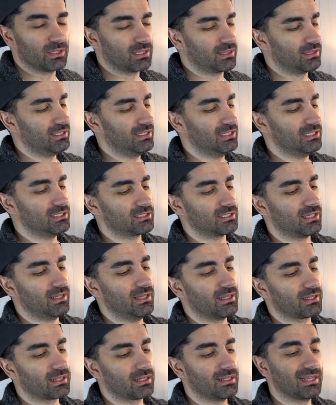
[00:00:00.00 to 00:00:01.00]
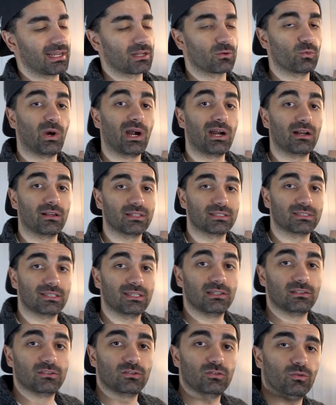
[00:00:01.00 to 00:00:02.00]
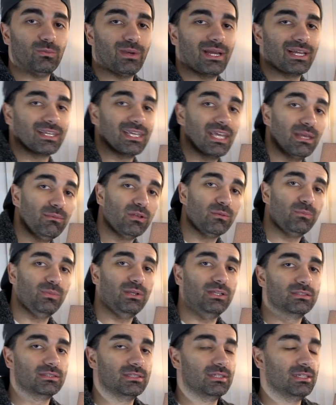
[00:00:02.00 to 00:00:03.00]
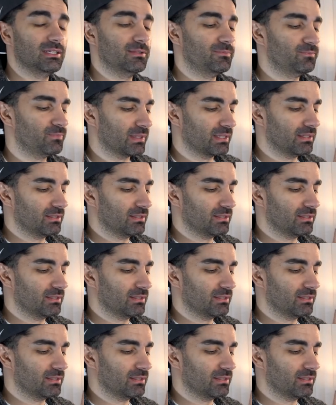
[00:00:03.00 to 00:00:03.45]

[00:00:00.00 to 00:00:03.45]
but these connect wirelessly to my gaming PC.